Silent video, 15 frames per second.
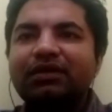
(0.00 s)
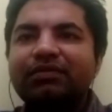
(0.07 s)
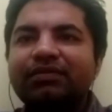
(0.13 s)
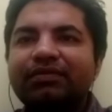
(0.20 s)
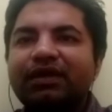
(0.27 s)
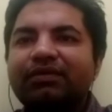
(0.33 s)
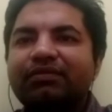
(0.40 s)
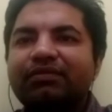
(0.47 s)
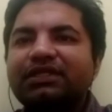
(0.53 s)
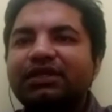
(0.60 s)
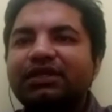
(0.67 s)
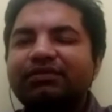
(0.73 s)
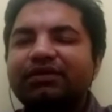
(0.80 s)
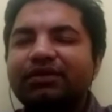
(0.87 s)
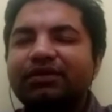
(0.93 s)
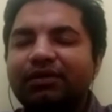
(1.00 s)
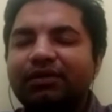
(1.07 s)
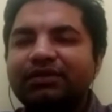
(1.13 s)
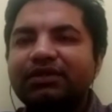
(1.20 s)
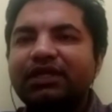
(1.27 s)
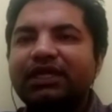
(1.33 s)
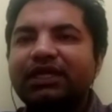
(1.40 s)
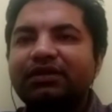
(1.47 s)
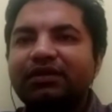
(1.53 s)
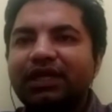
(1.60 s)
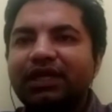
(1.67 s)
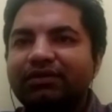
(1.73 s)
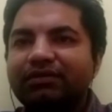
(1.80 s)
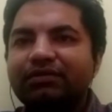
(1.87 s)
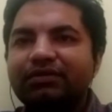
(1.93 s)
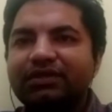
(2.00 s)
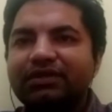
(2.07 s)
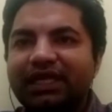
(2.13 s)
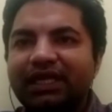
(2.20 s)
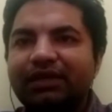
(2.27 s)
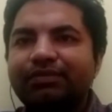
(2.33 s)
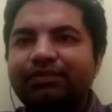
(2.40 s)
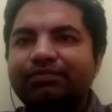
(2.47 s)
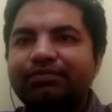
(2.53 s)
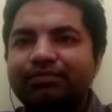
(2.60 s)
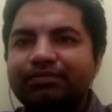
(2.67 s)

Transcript: once you have a good opportunity, you will have to scale up